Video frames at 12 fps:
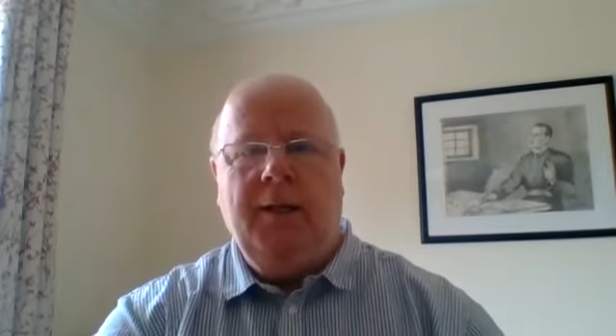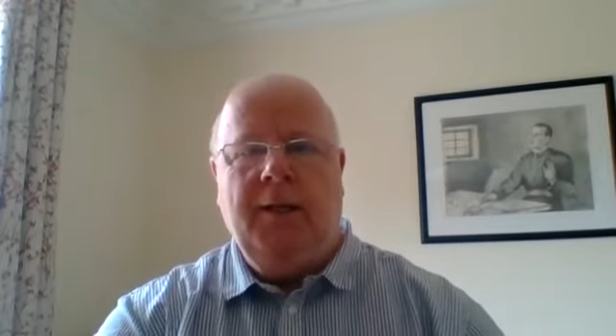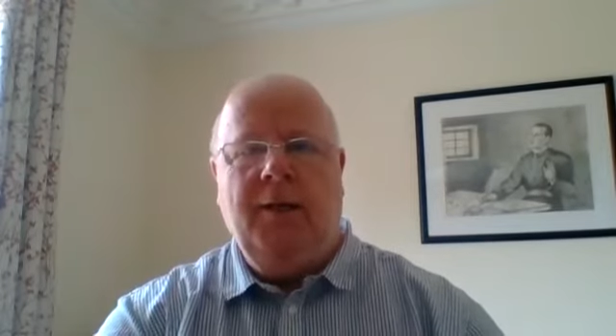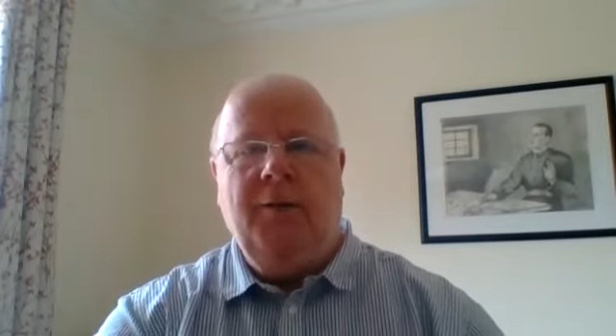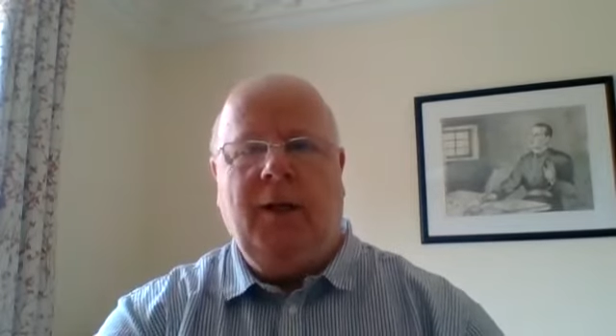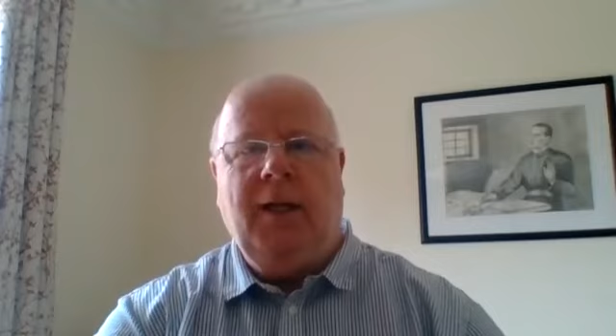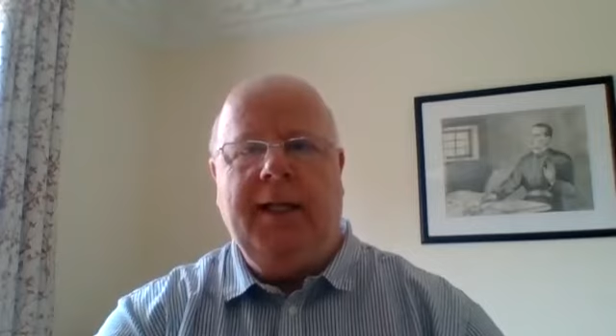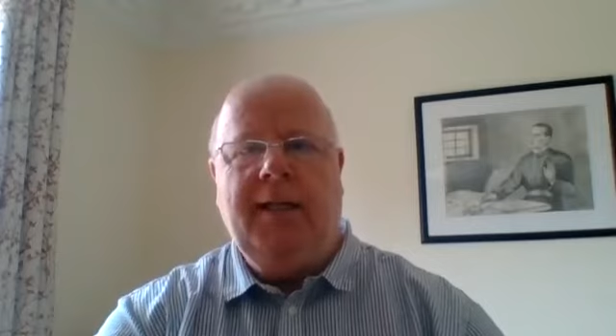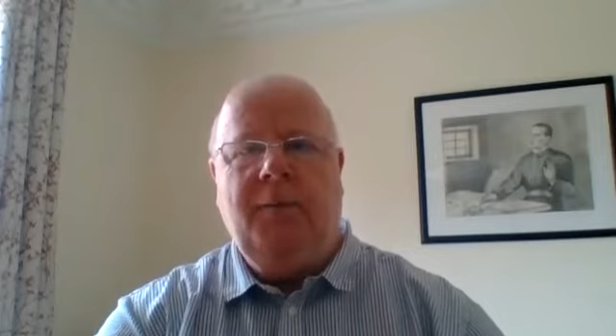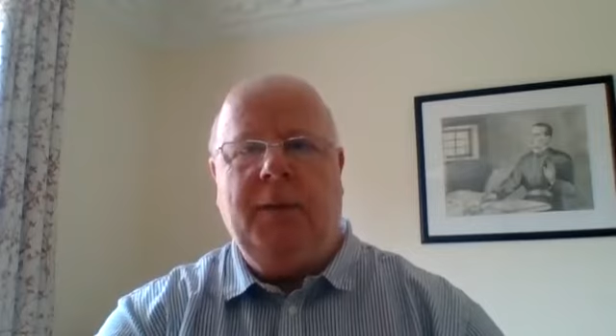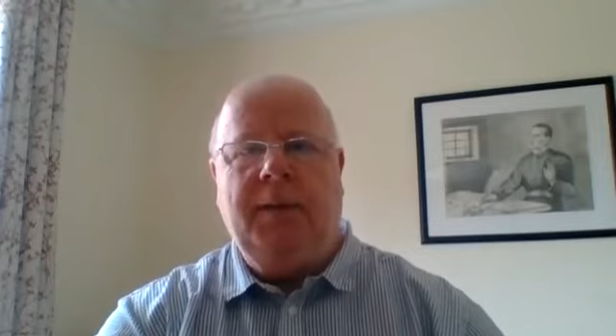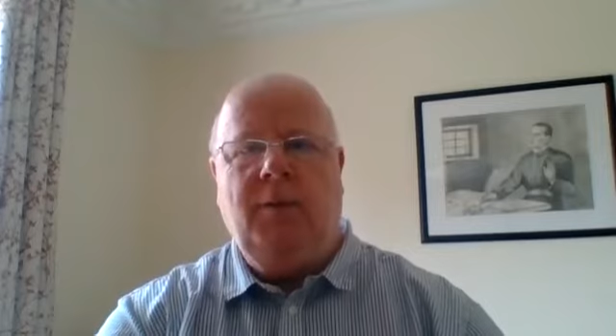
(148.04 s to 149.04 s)
of the link
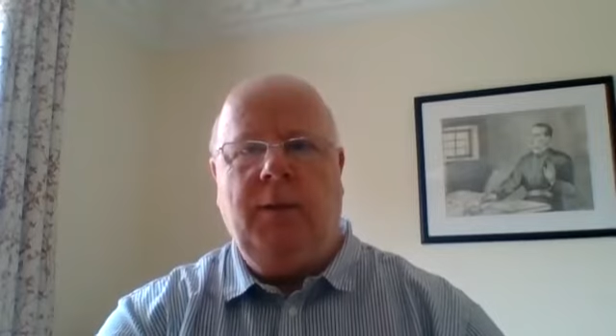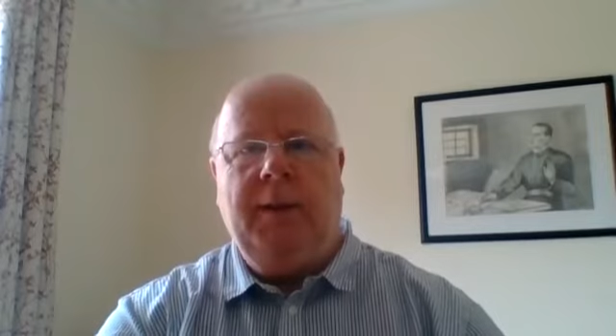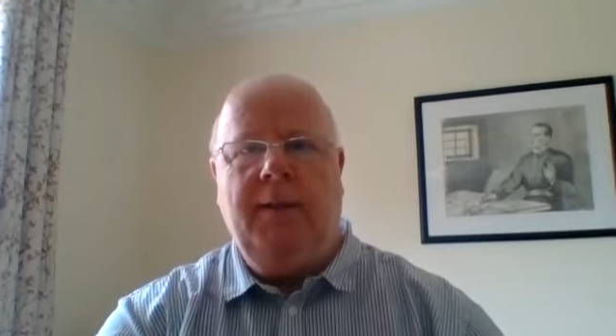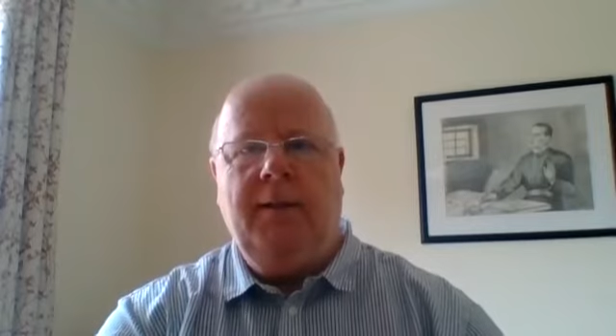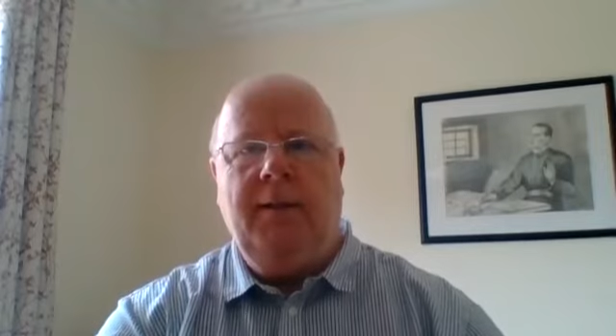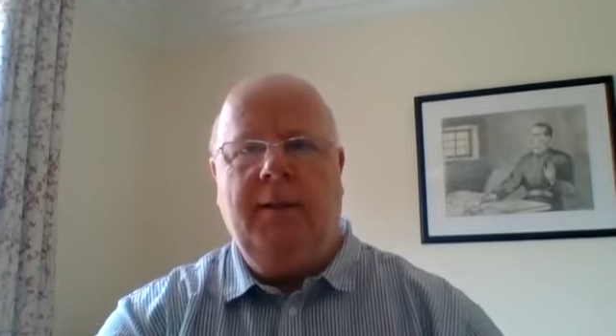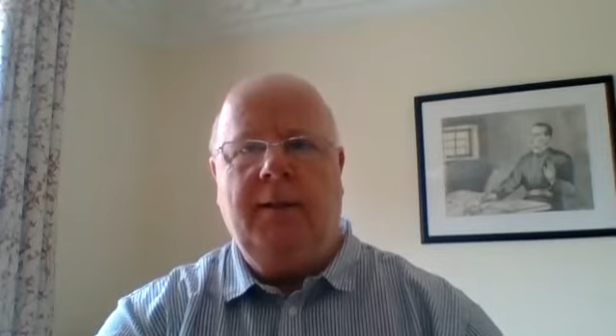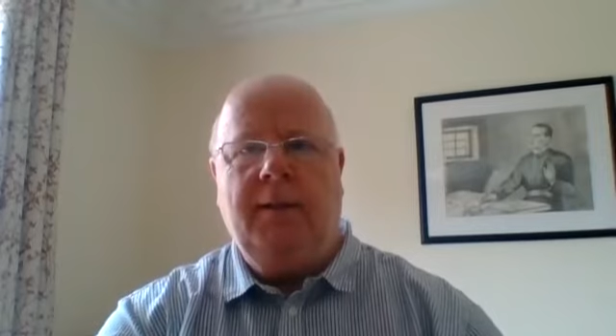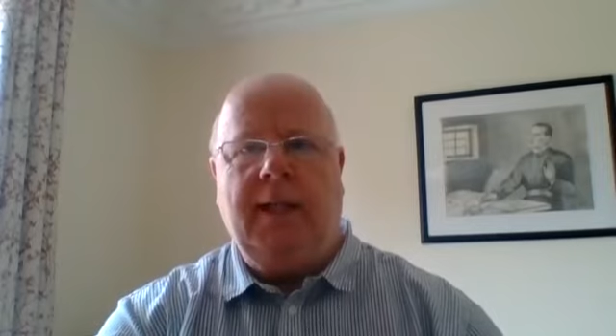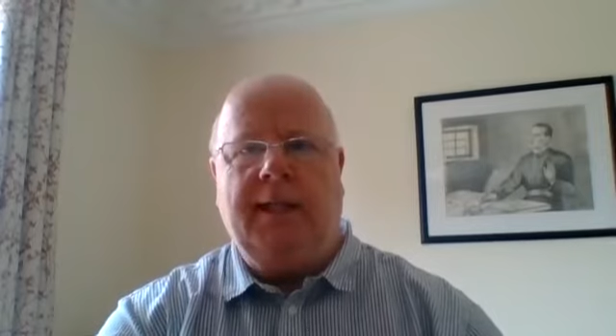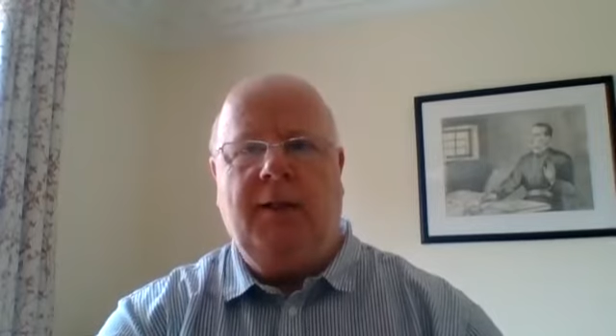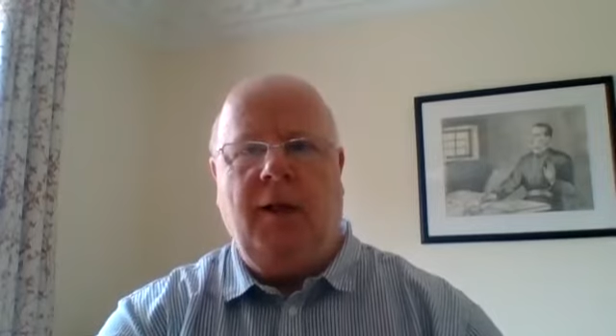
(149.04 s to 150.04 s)
between
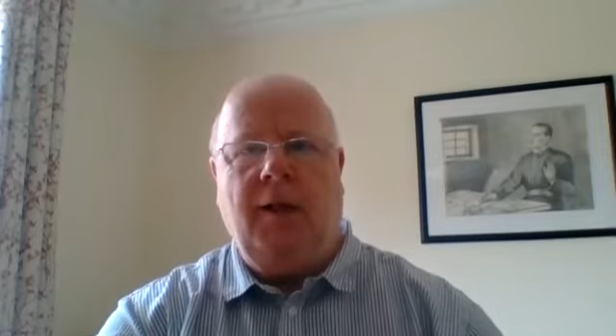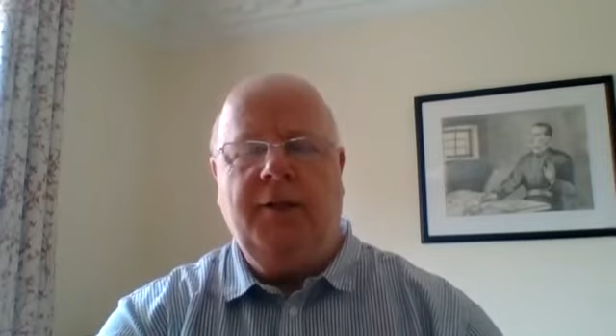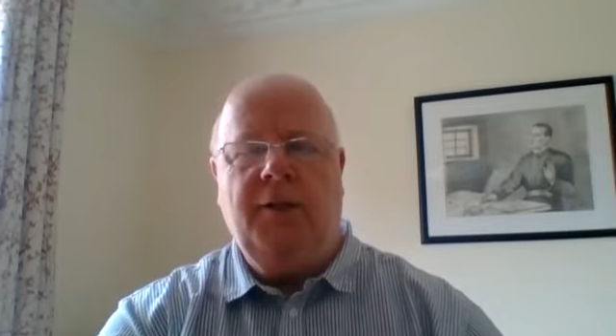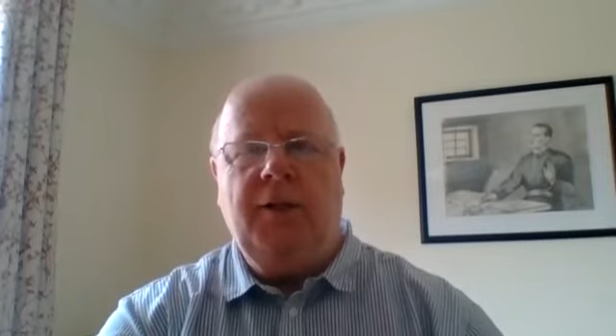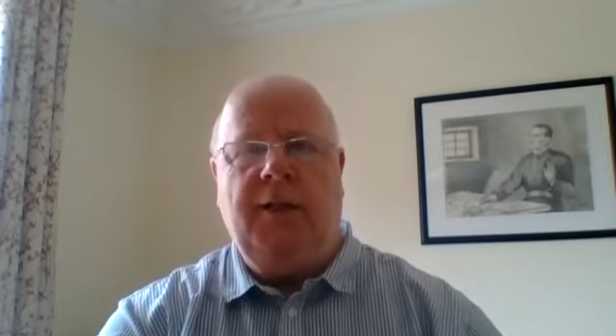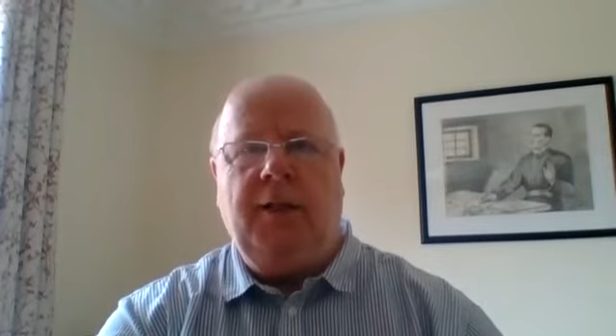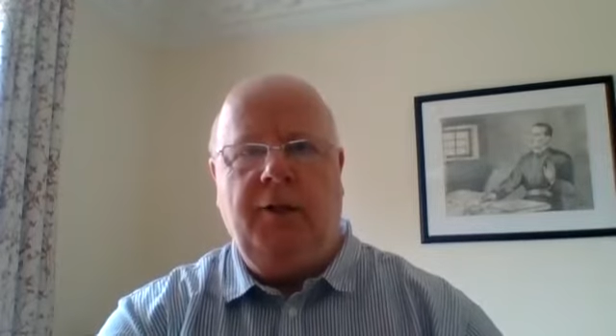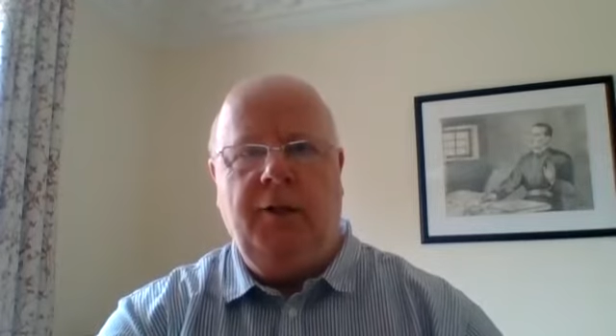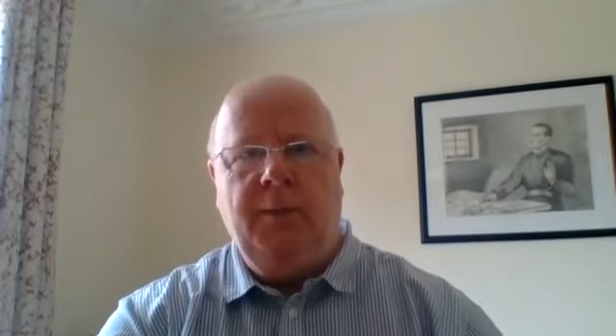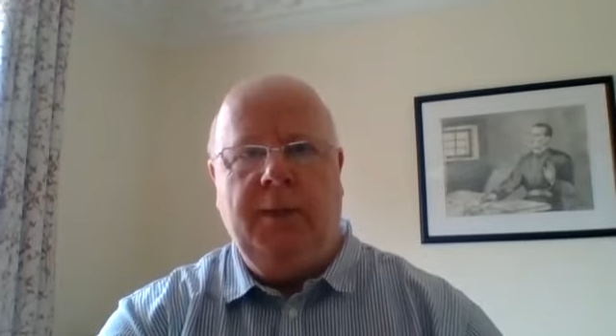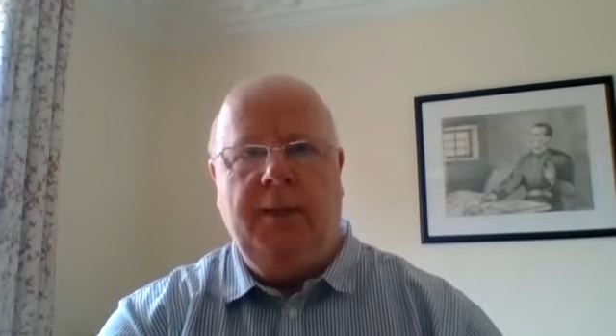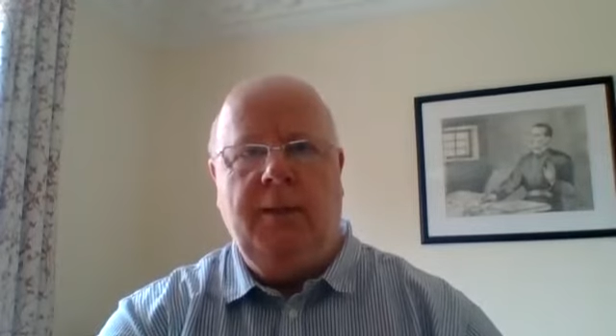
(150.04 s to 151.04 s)
psychology, the
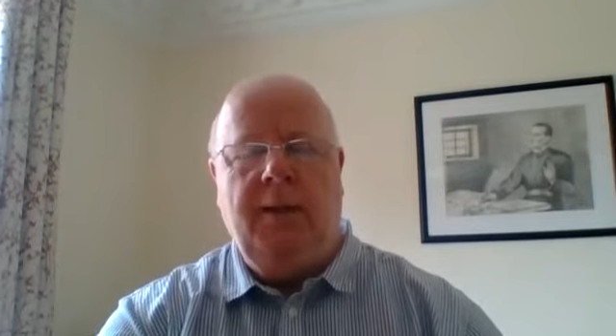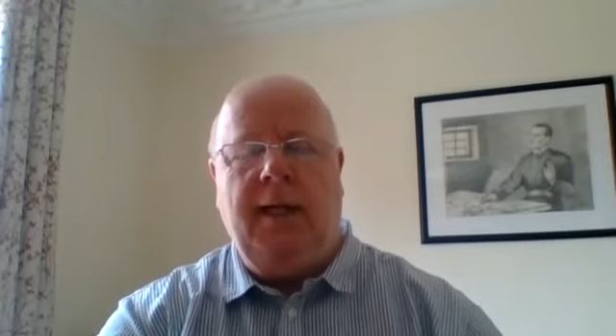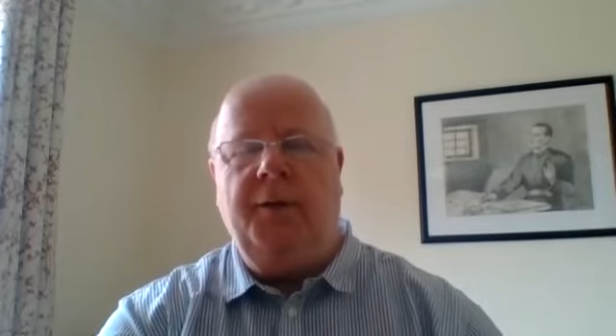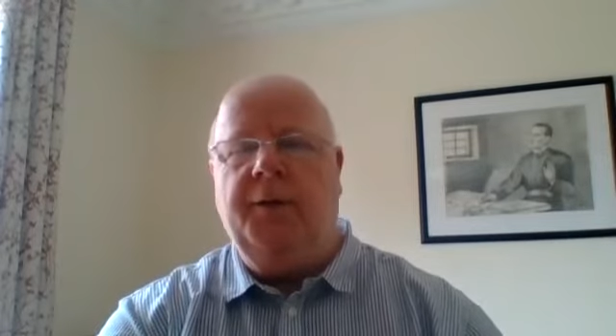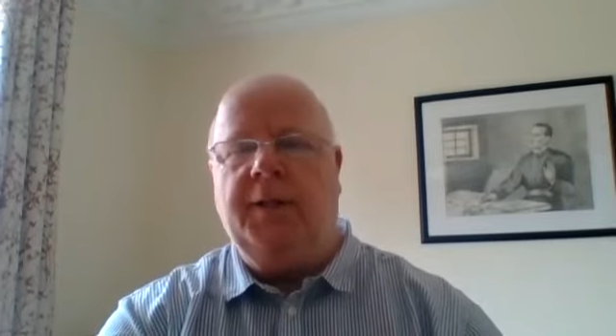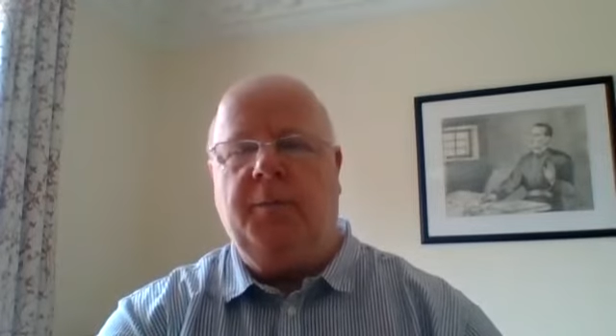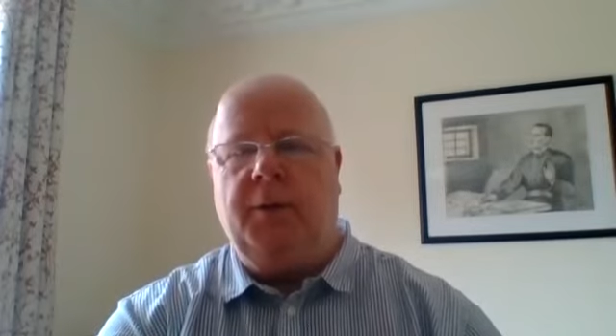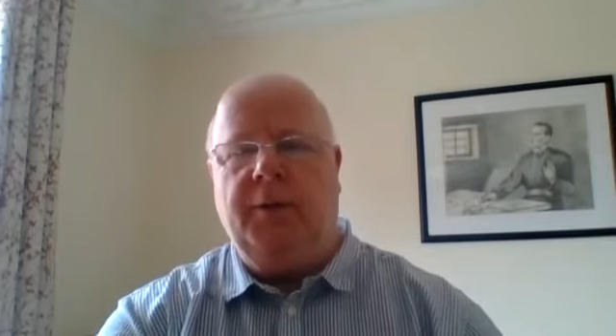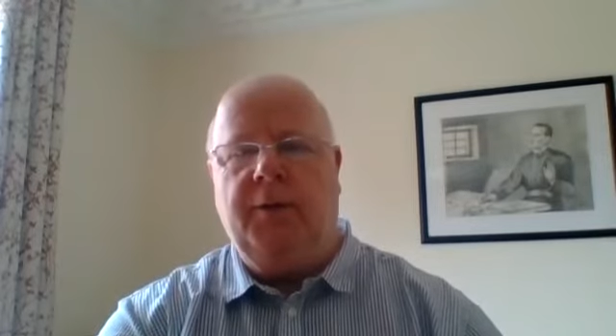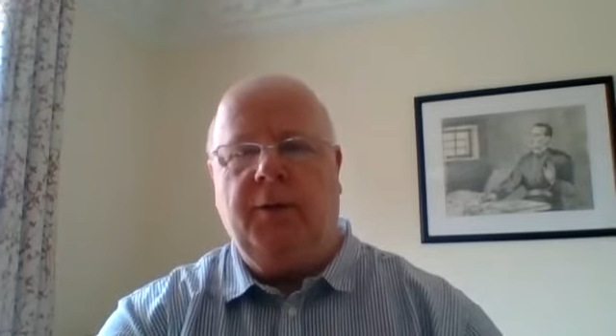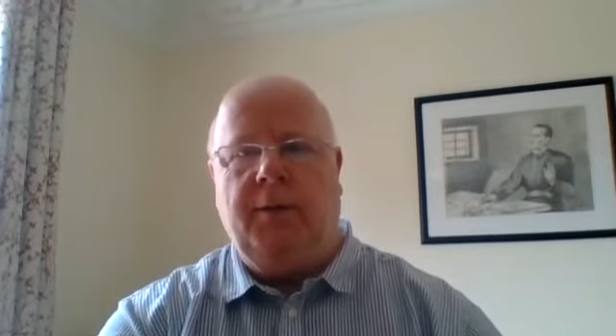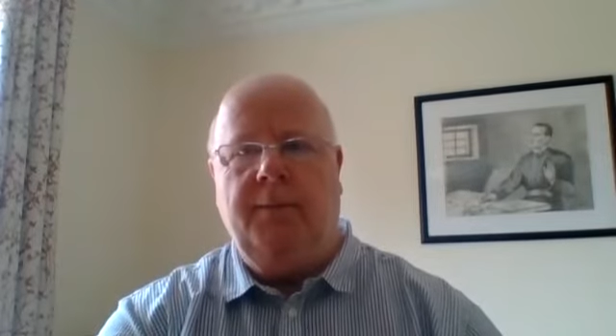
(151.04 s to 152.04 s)
human, and the
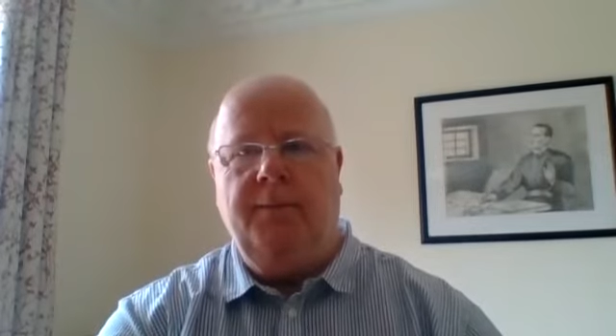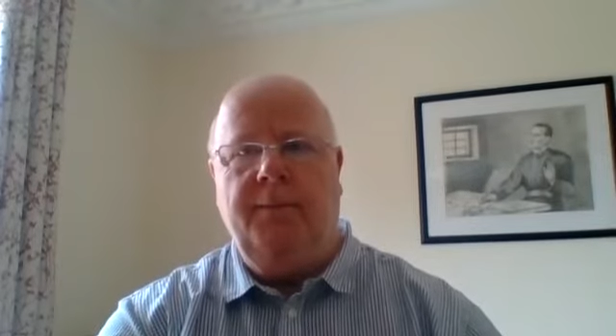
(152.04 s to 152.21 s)
spiritual,